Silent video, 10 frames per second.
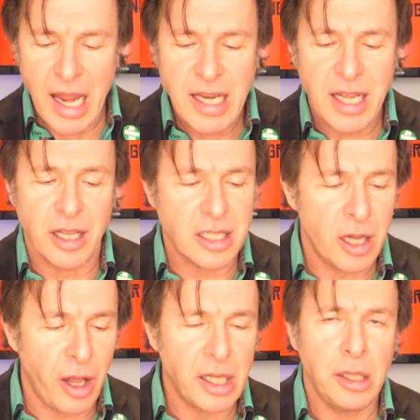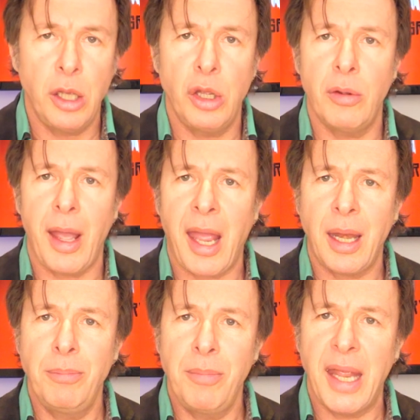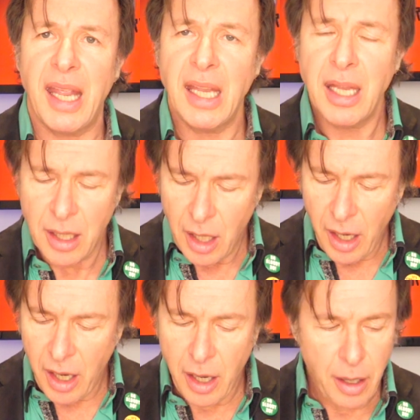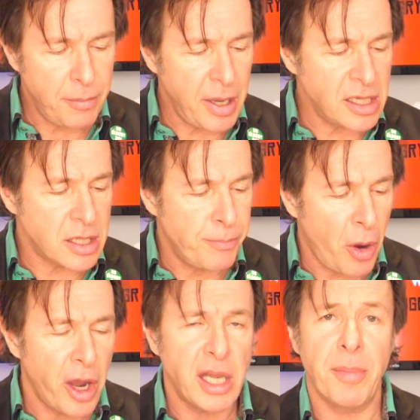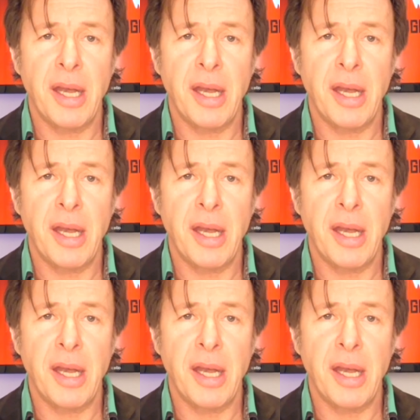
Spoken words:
idiots like you and me into buying them.